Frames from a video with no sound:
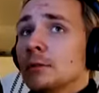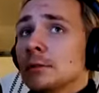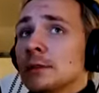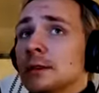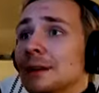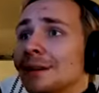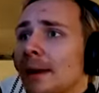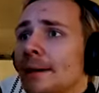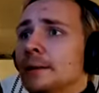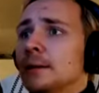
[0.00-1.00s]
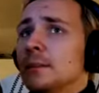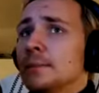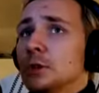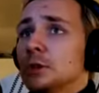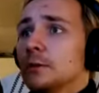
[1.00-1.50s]
see a decline in
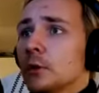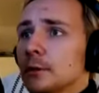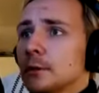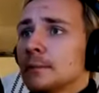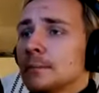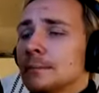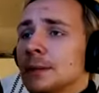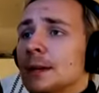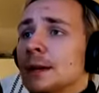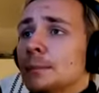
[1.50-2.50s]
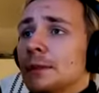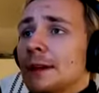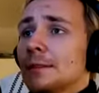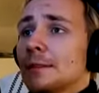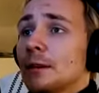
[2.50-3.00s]
species diversity. But
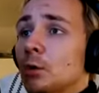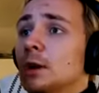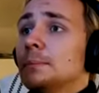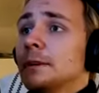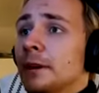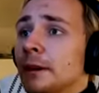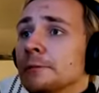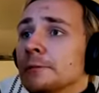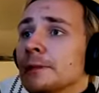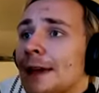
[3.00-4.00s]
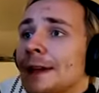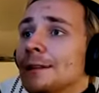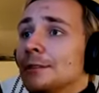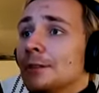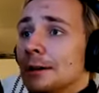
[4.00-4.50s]
that's only because this land
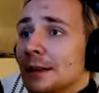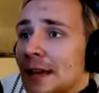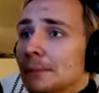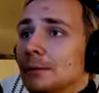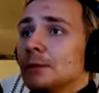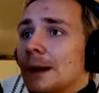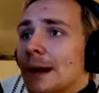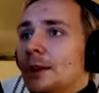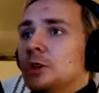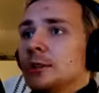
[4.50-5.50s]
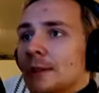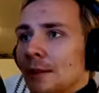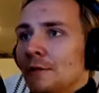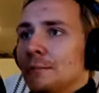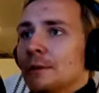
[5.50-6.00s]
is not able to manage
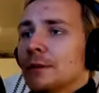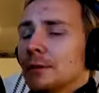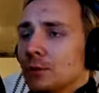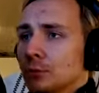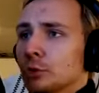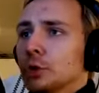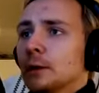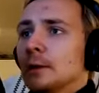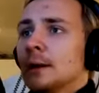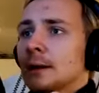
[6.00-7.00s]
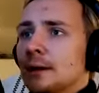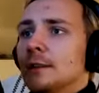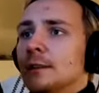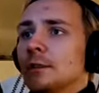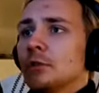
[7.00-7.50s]
itself because the crucial
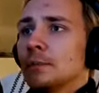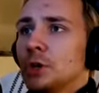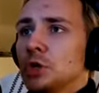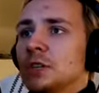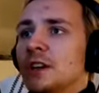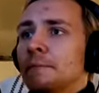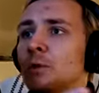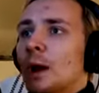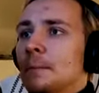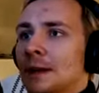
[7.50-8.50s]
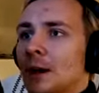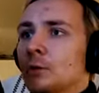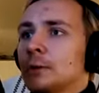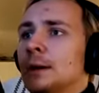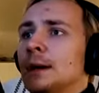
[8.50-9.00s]
keystone species have been wiped
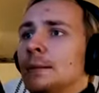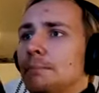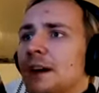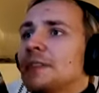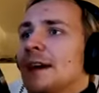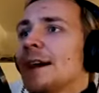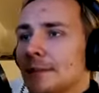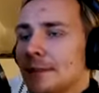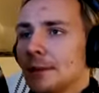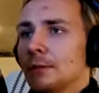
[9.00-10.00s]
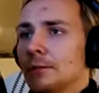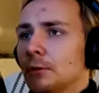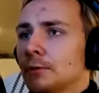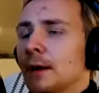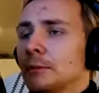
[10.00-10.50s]
out by the ancestors of
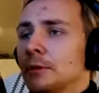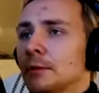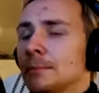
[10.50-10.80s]
those farmers.